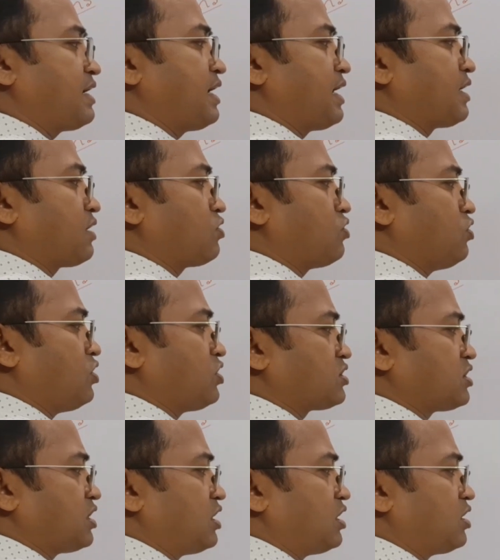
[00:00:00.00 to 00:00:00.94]
and
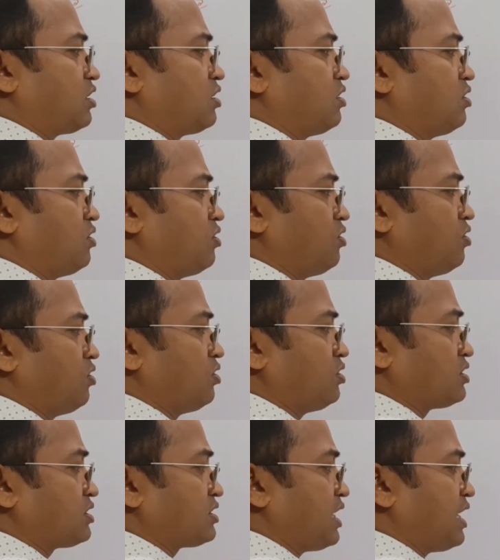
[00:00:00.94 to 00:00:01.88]
cos are
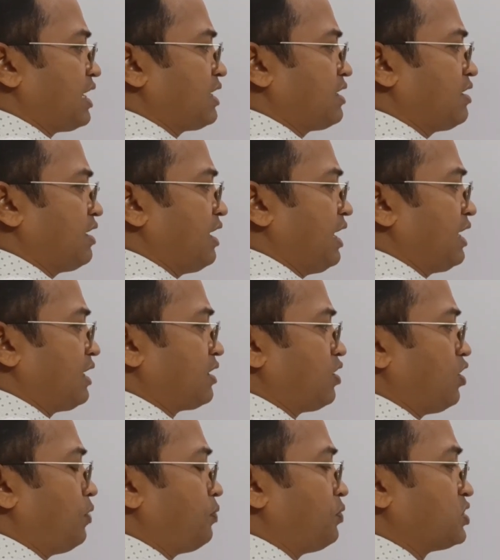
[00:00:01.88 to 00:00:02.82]
sine, and the
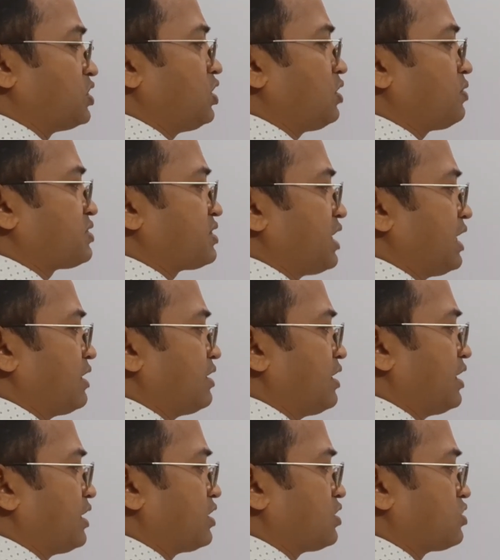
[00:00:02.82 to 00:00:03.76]
opposite of sine,
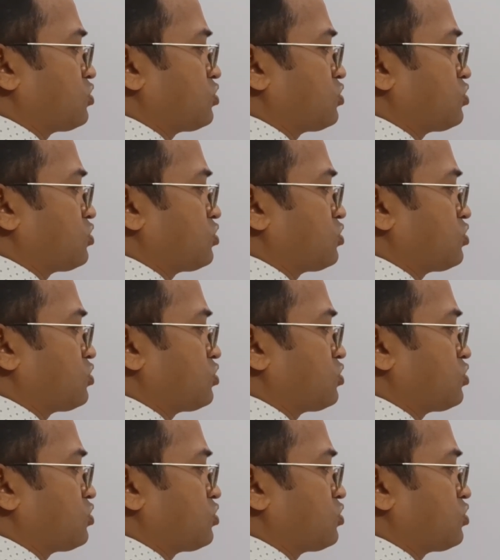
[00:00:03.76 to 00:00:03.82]
that is